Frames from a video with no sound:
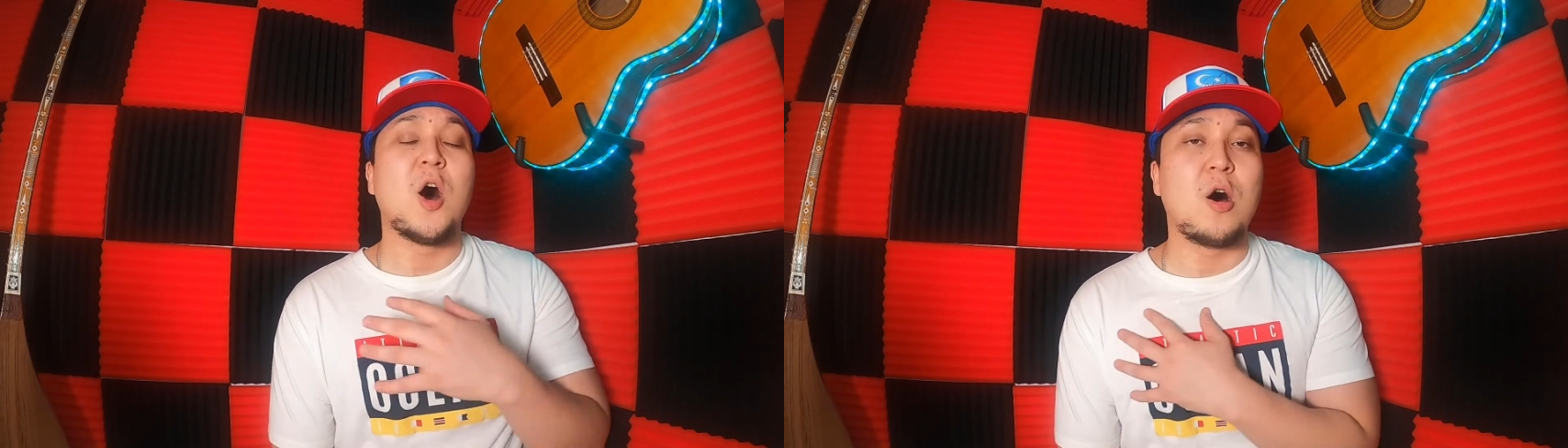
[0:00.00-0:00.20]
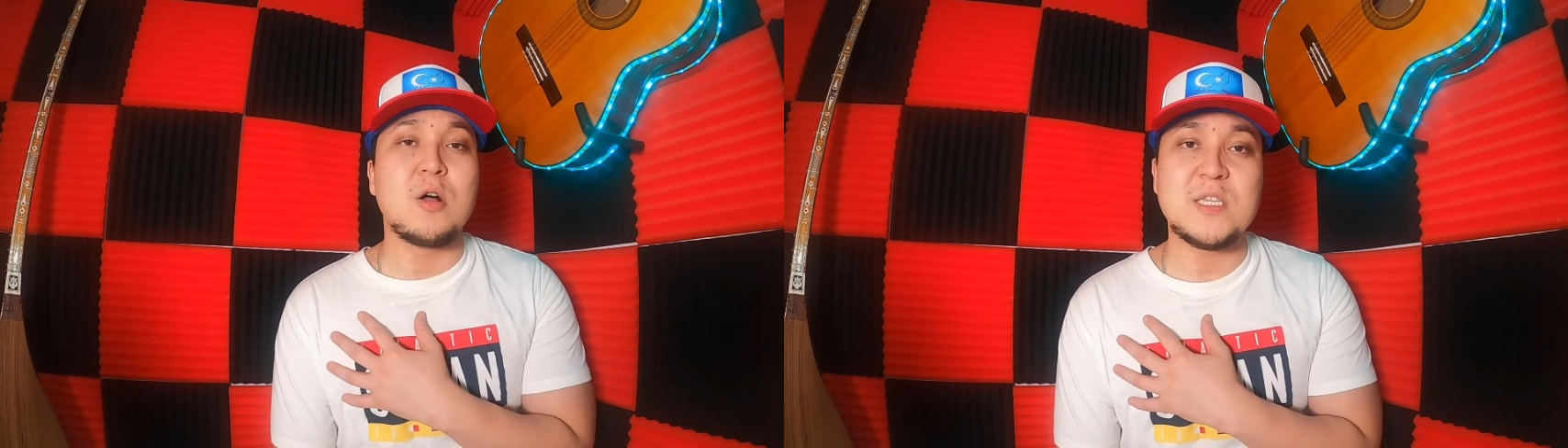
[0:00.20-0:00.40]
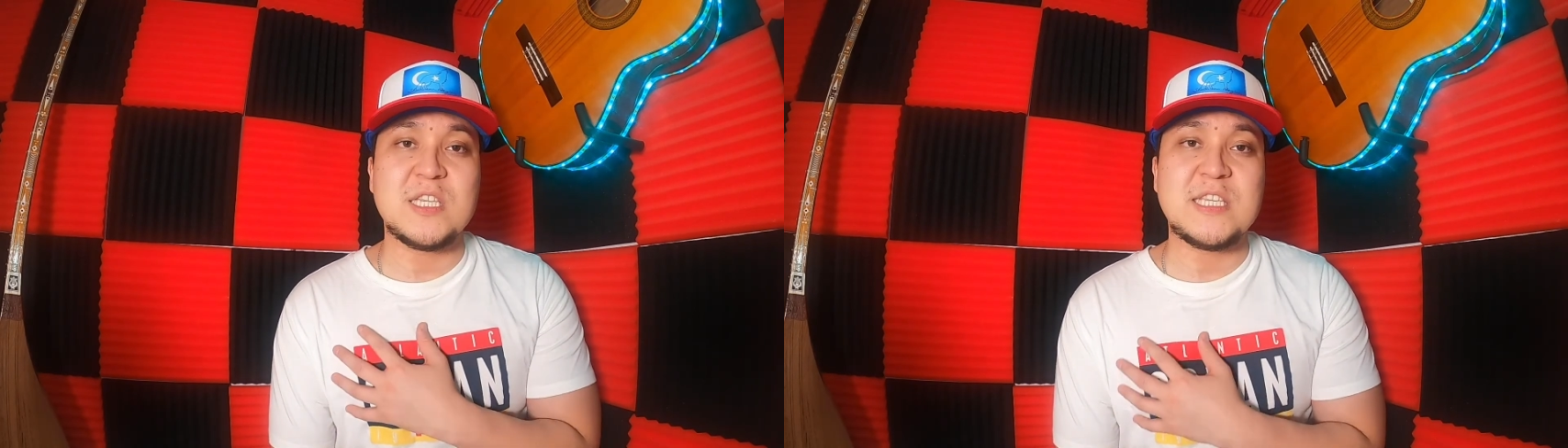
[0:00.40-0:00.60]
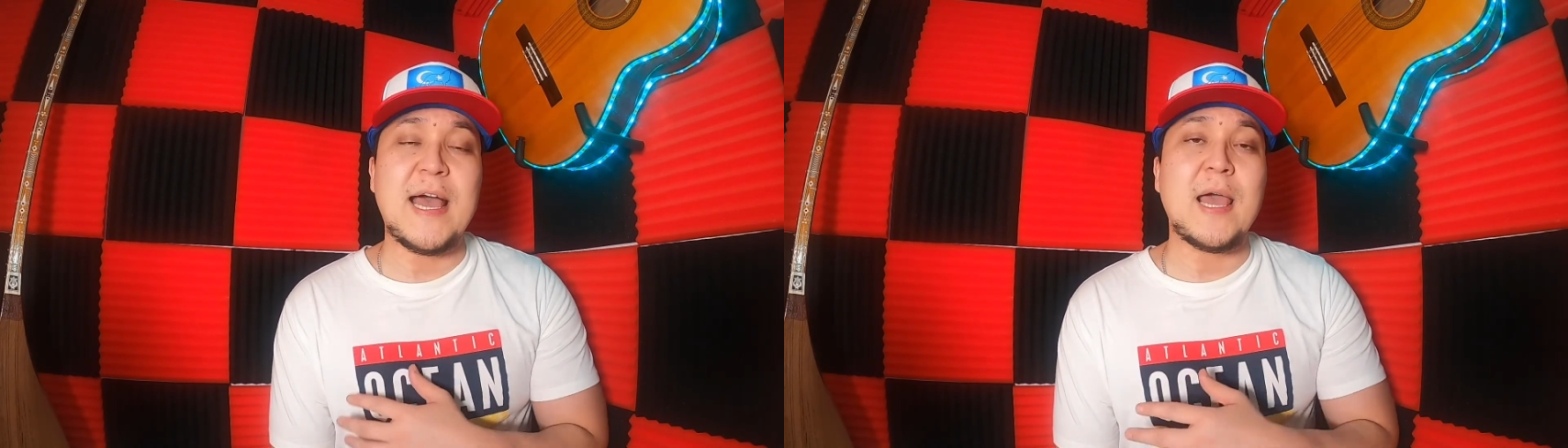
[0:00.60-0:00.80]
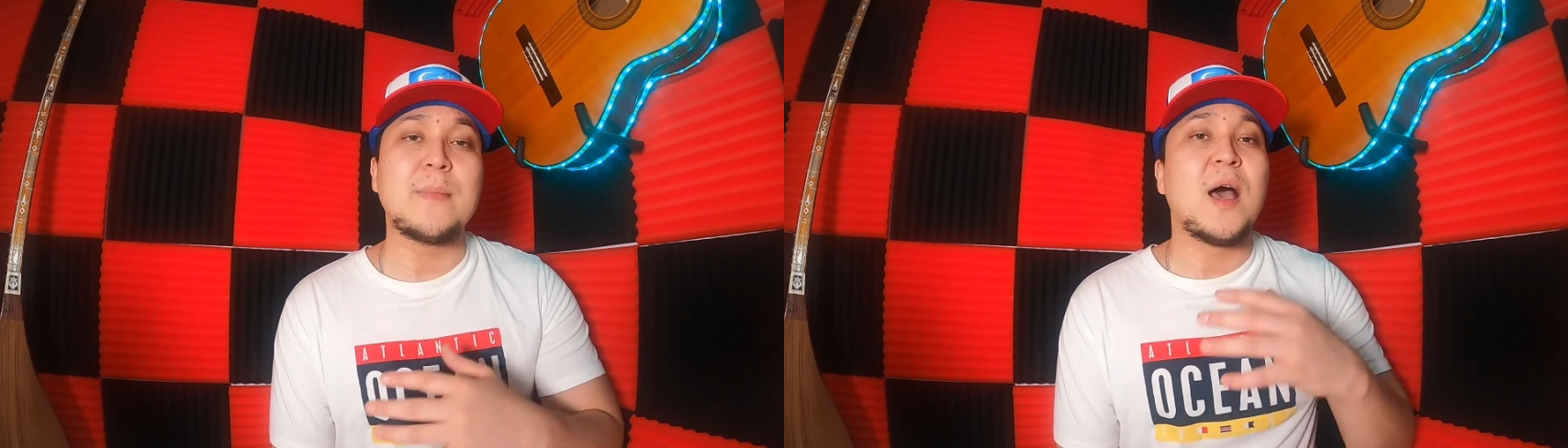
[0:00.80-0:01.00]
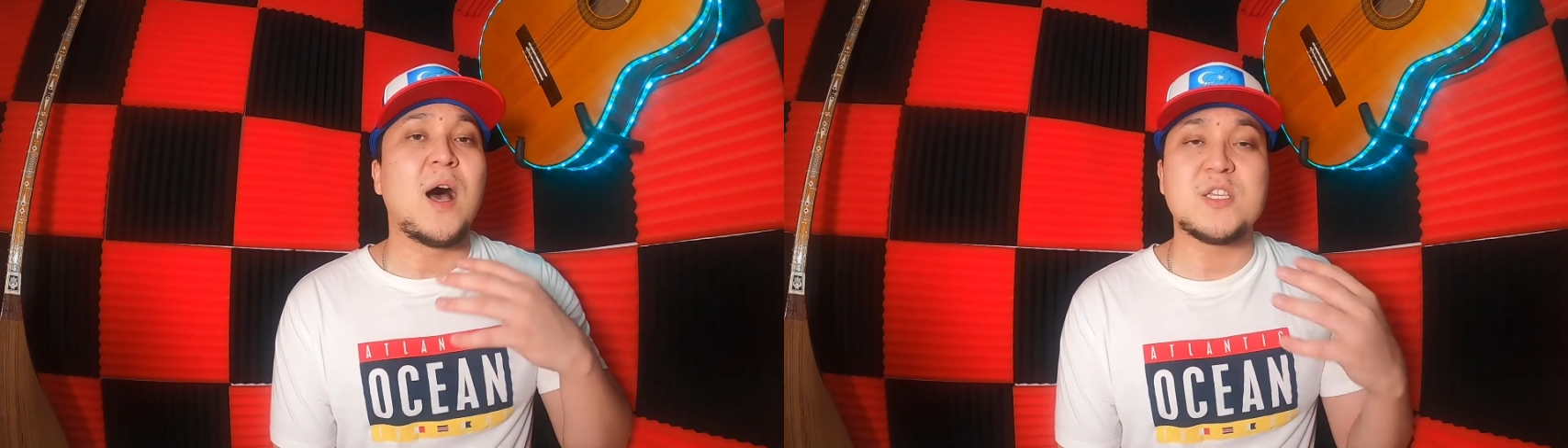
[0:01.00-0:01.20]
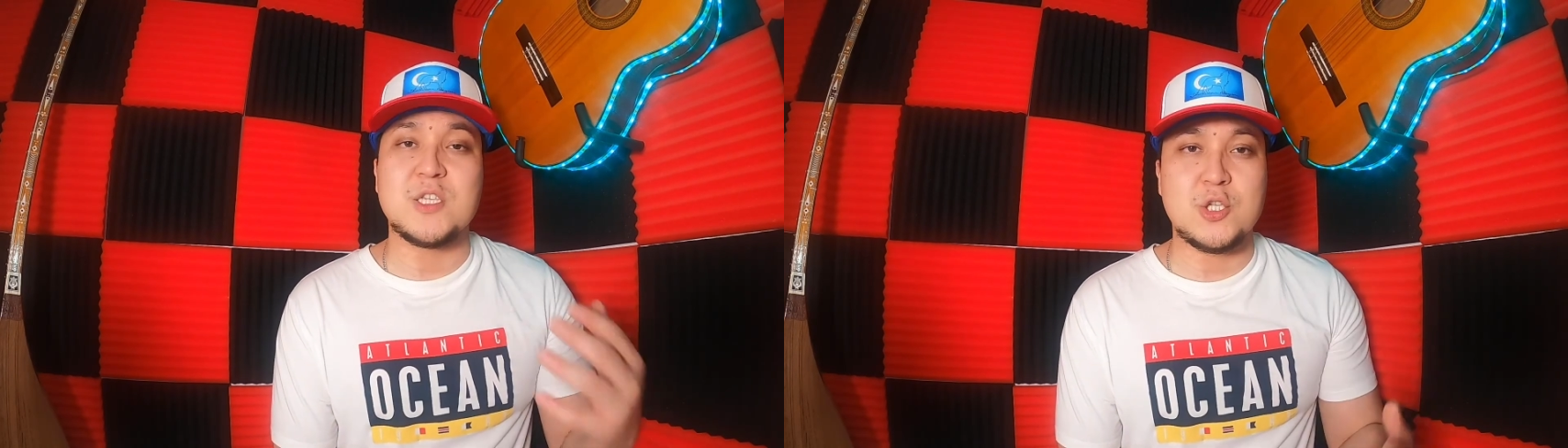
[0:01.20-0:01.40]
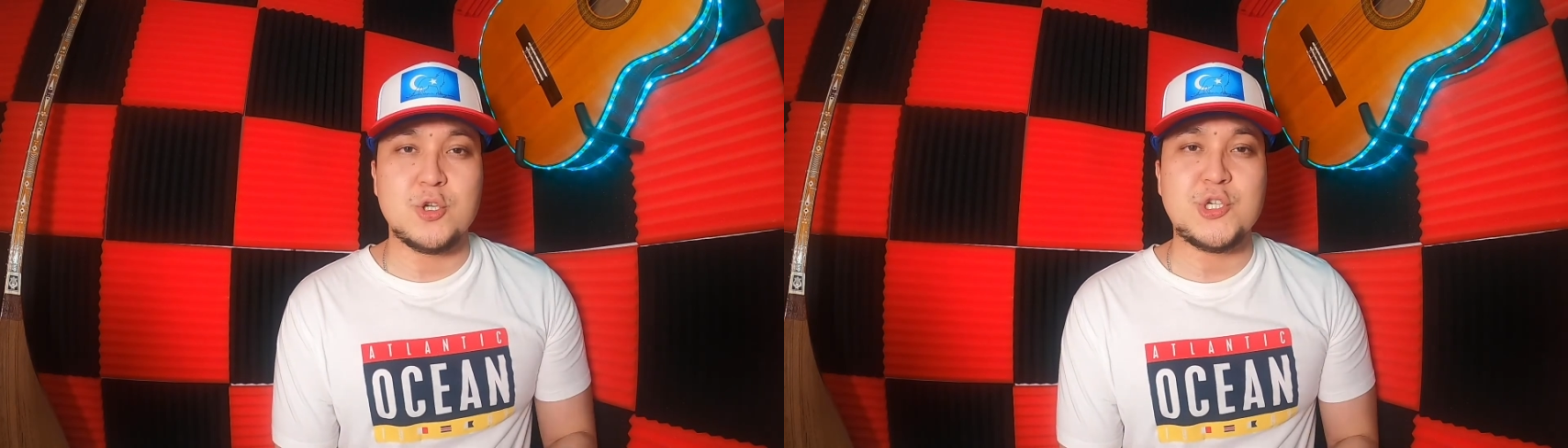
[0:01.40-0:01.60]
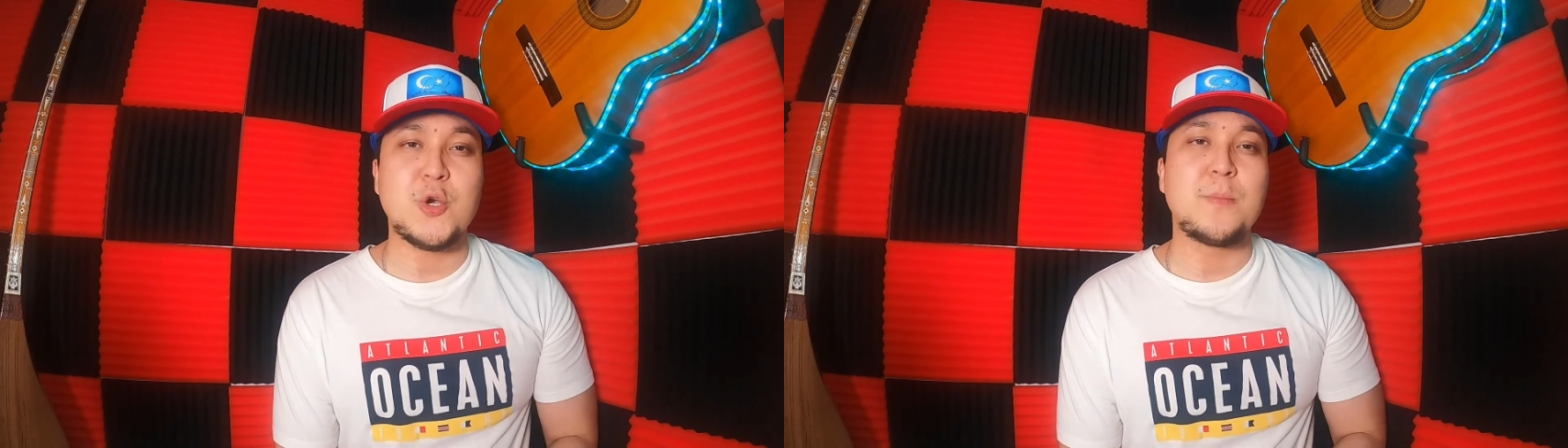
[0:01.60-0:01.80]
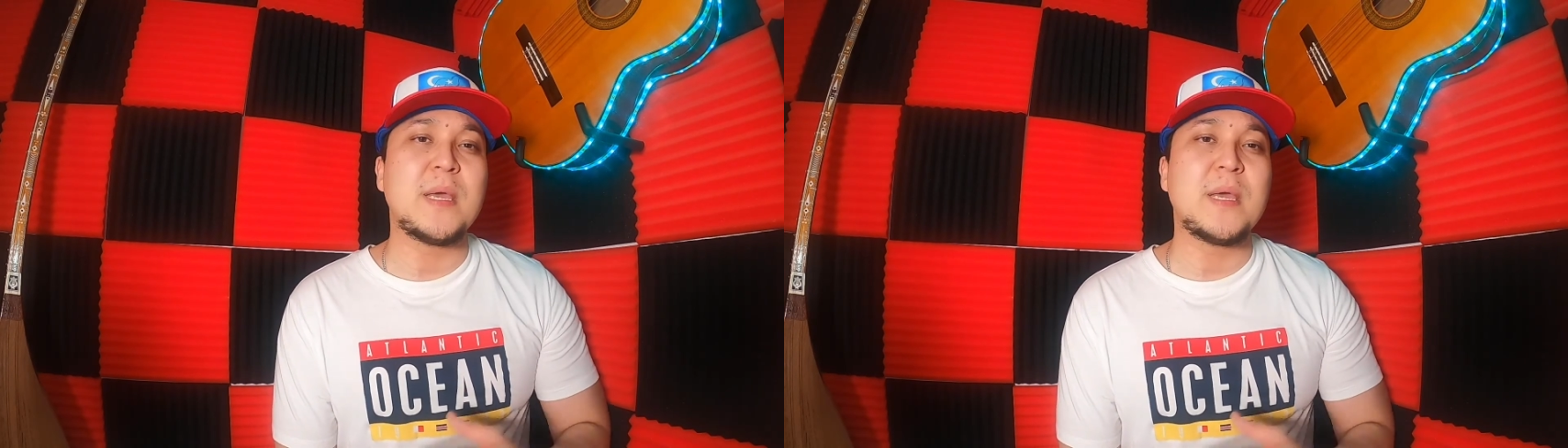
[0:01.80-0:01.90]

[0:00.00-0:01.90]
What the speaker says: all the time on the social